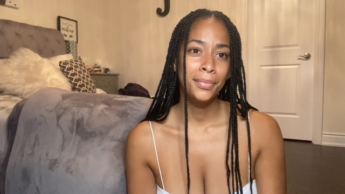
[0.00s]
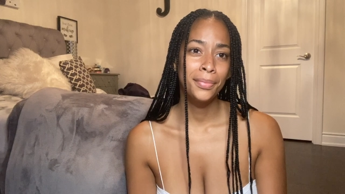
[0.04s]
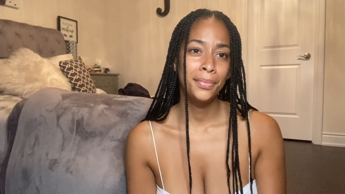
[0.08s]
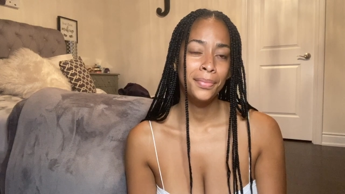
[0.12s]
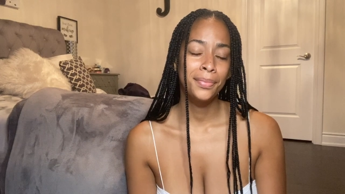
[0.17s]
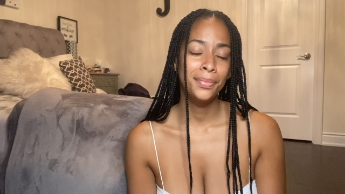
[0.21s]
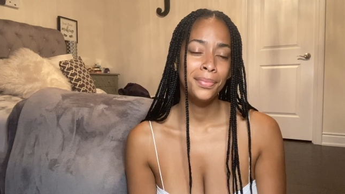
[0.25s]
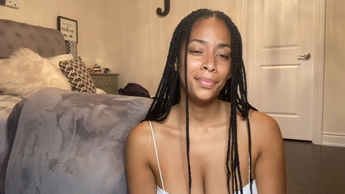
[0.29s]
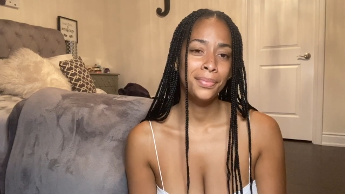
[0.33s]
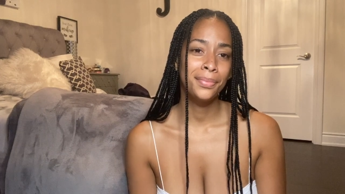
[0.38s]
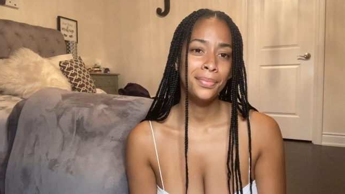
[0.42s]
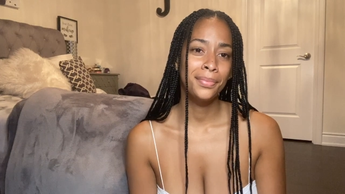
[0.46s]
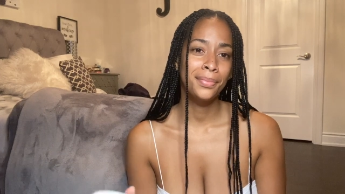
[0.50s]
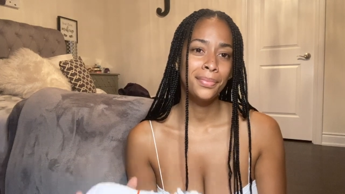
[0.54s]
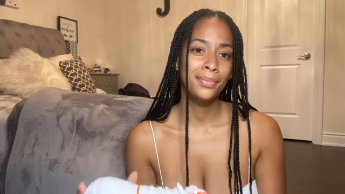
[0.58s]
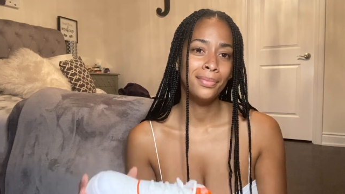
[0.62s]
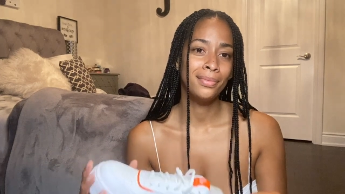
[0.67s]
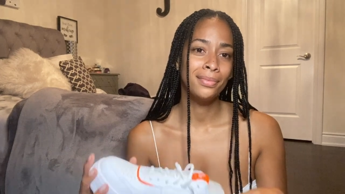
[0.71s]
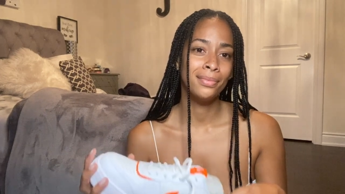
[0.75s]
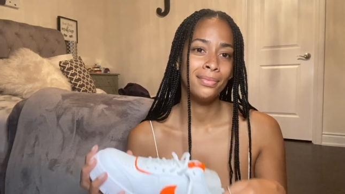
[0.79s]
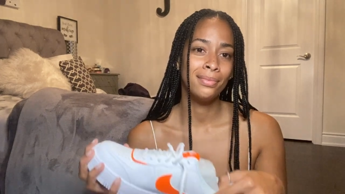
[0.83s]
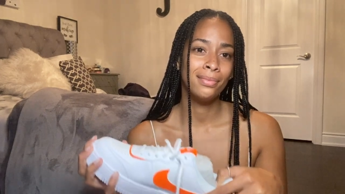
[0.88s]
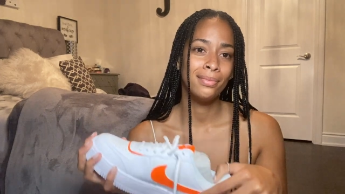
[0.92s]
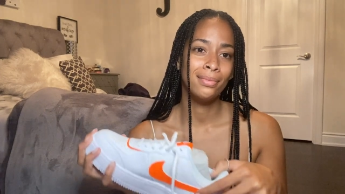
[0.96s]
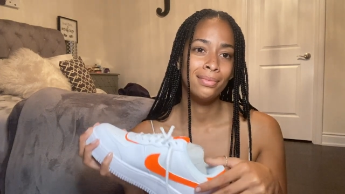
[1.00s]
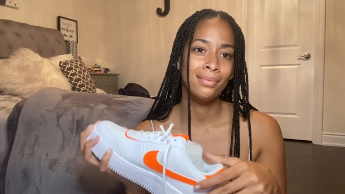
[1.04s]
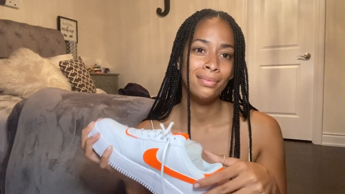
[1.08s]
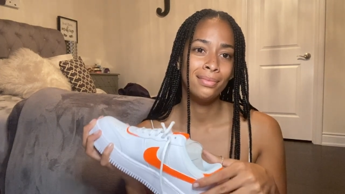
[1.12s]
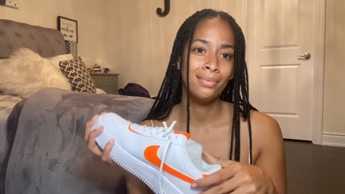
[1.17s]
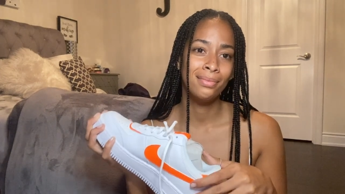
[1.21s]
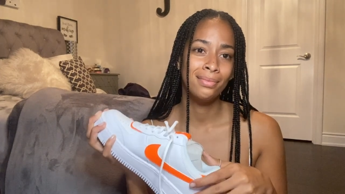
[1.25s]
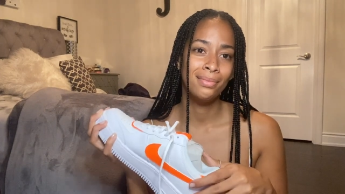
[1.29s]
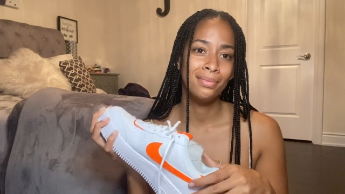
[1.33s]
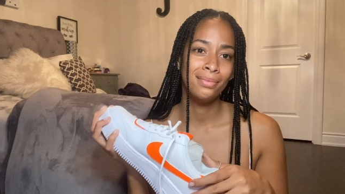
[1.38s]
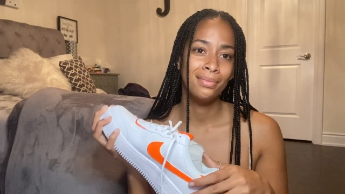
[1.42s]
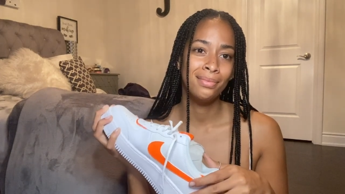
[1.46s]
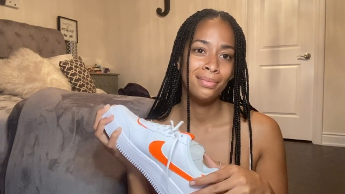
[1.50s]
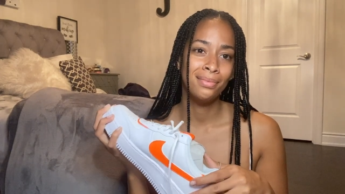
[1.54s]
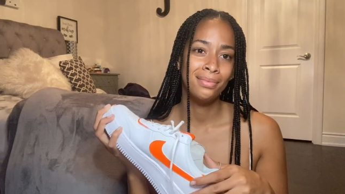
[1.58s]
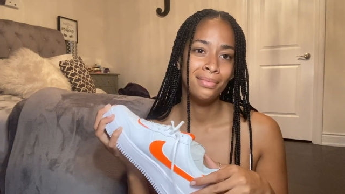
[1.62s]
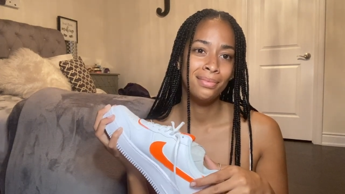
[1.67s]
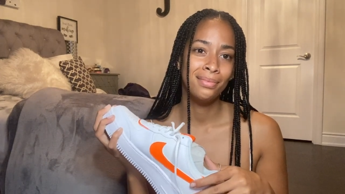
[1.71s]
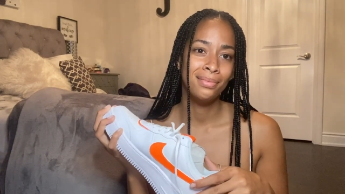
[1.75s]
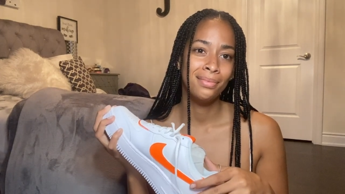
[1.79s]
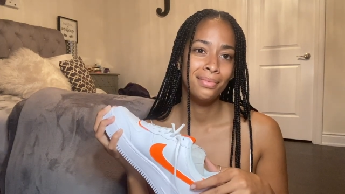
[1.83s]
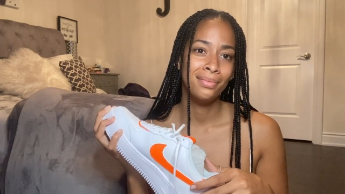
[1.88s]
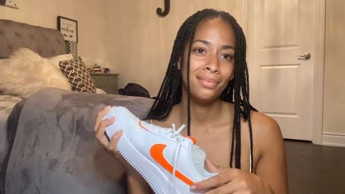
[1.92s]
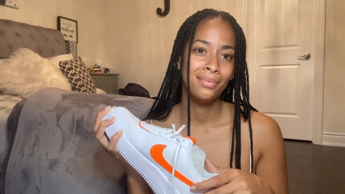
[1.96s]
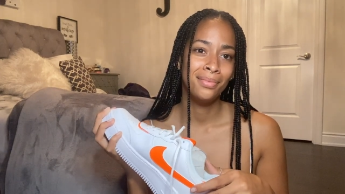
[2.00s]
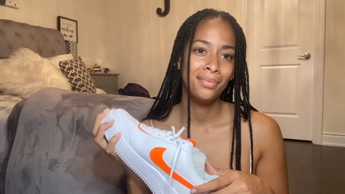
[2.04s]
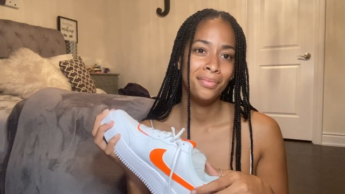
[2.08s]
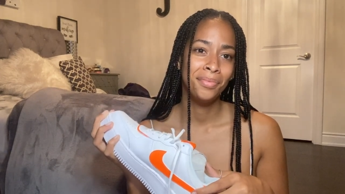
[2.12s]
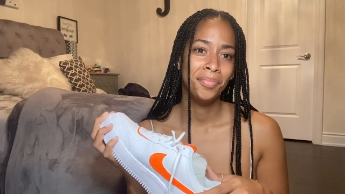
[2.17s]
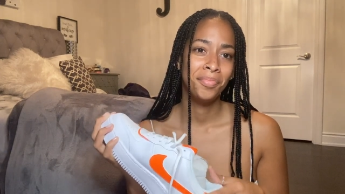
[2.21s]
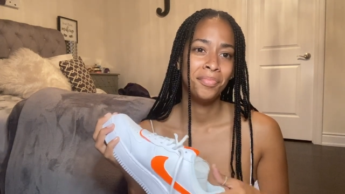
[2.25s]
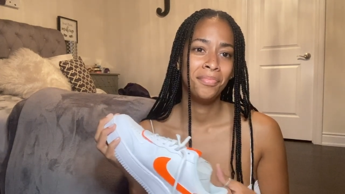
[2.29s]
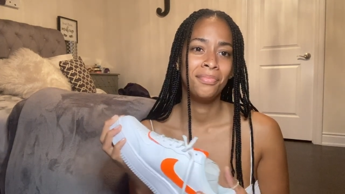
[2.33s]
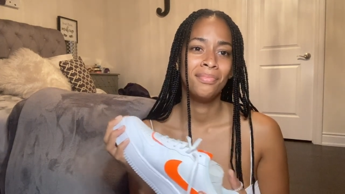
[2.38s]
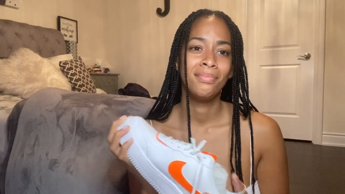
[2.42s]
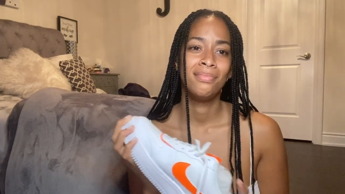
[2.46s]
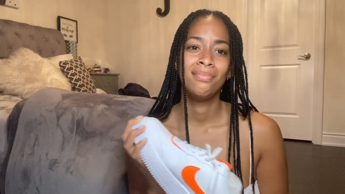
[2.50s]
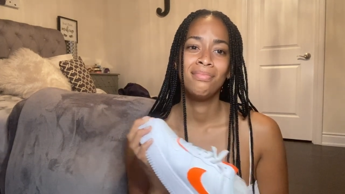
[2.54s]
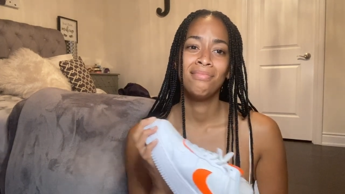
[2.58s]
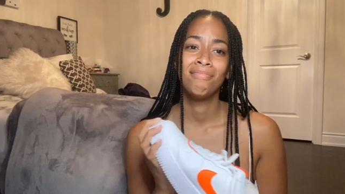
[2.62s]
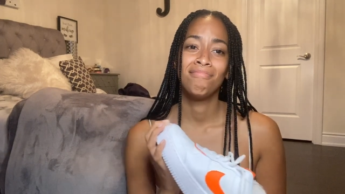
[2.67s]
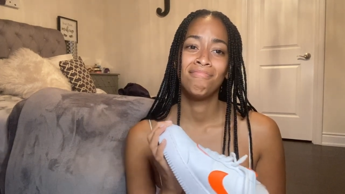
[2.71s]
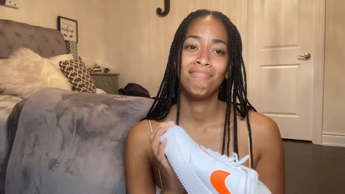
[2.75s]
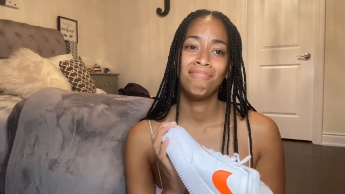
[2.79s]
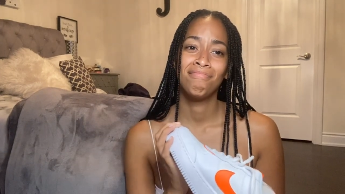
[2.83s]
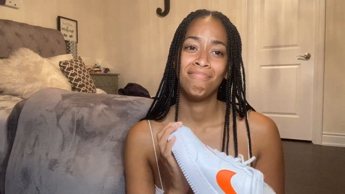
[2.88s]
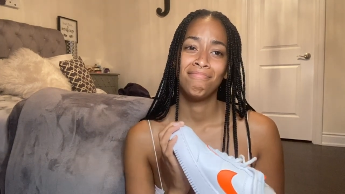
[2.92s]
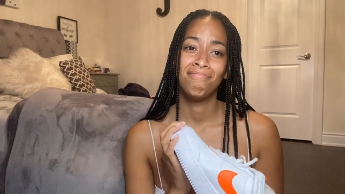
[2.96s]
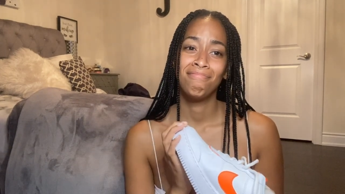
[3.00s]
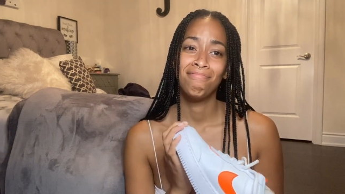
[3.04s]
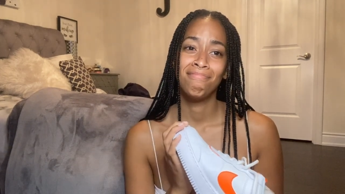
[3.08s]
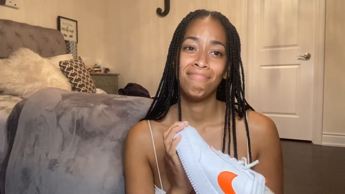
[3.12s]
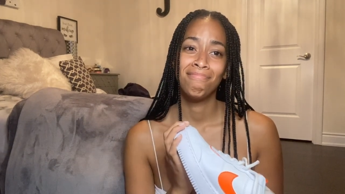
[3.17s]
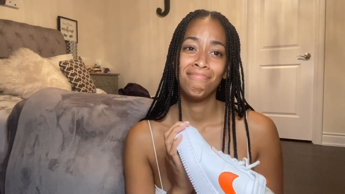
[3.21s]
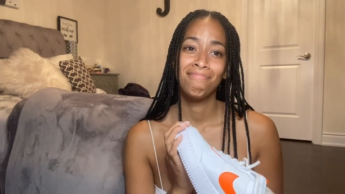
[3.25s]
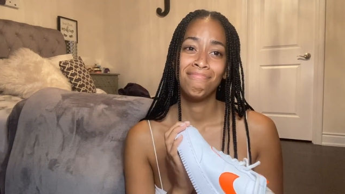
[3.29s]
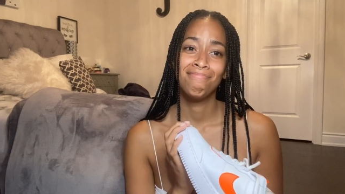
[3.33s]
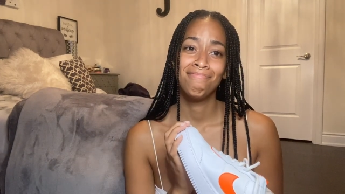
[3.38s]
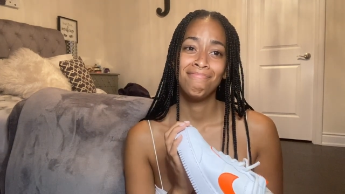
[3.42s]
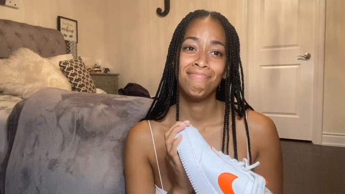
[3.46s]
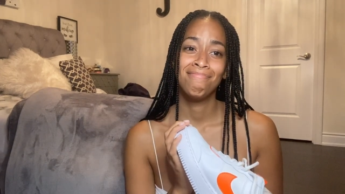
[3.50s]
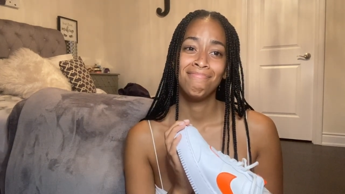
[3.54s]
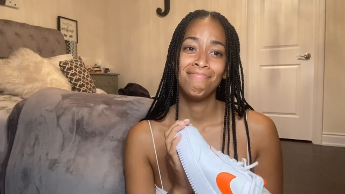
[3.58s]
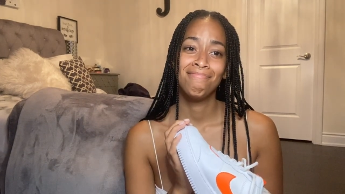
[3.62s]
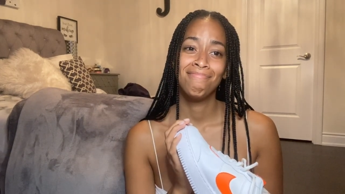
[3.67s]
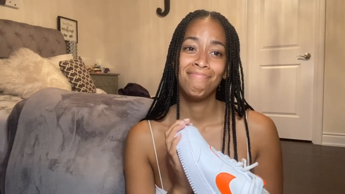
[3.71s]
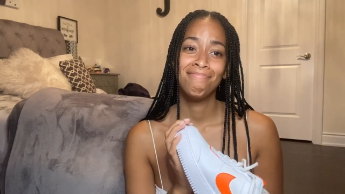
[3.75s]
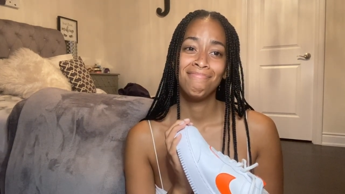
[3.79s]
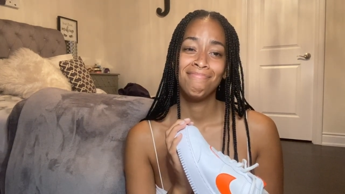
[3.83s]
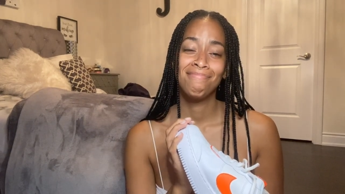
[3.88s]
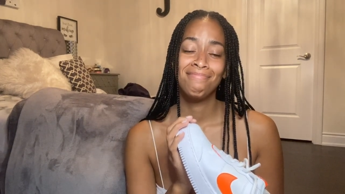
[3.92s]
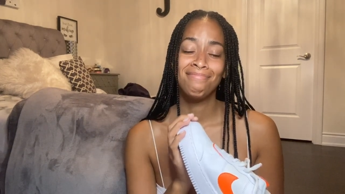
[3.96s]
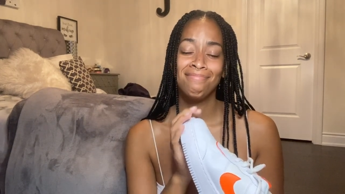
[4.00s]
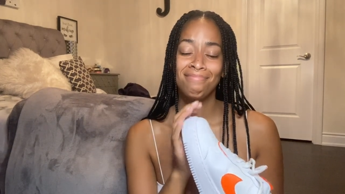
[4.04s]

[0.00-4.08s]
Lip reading: No one is speaking in this clip.